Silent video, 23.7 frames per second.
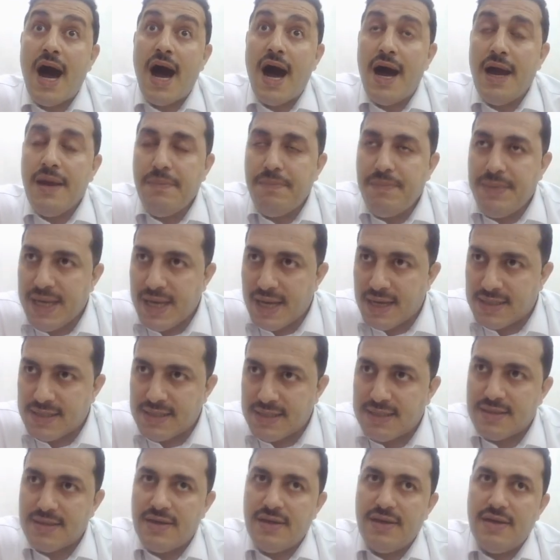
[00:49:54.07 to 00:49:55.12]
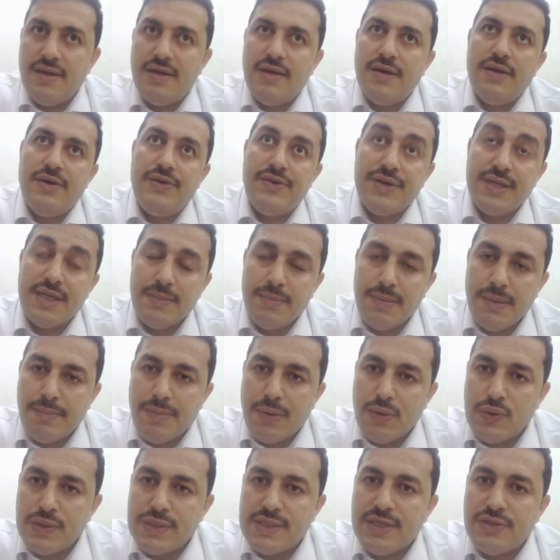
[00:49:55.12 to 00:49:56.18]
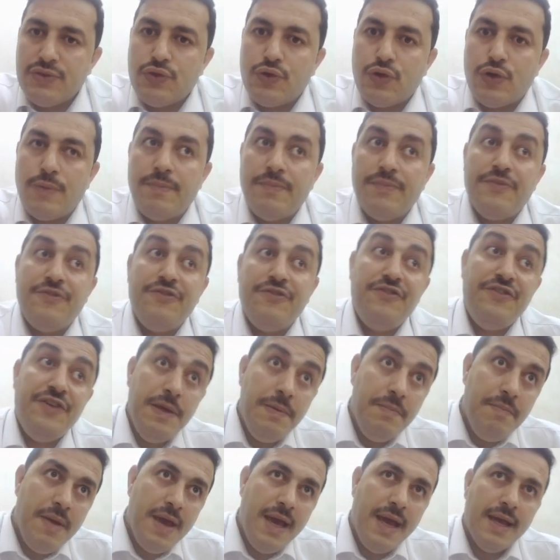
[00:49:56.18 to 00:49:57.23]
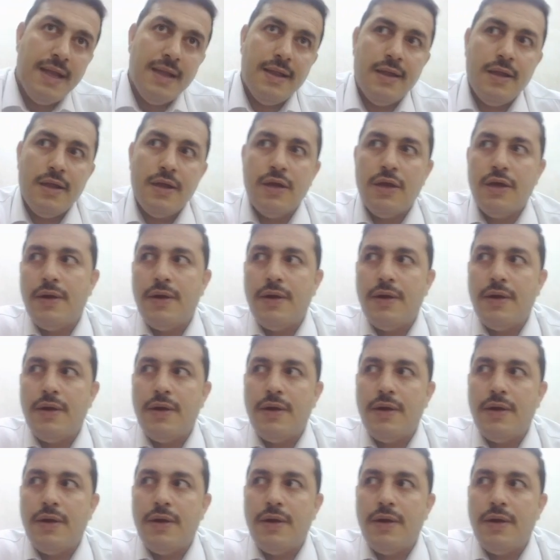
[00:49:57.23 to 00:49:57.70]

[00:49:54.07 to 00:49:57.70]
IBS irritable bowel syndrome, female,